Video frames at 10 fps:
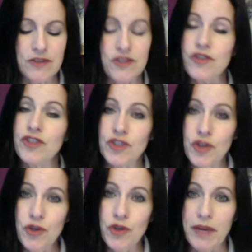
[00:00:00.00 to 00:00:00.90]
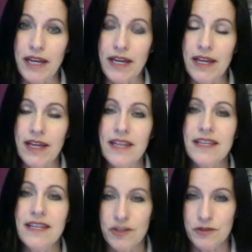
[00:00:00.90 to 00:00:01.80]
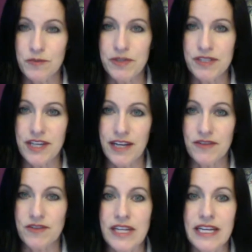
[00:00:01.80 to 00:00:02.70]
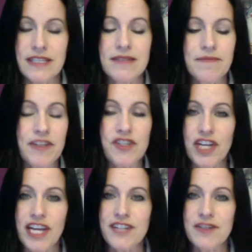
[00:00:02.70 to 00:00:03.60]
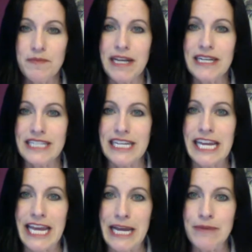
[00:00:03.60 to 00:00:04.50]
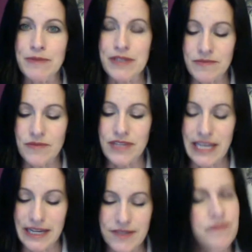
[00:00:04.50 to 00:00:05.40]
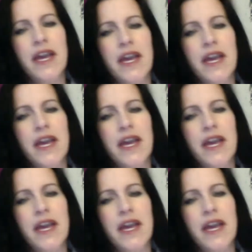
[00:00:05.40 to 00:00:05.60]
And so she told me that she was busy on those nights, and she hasn't made it to any games yet.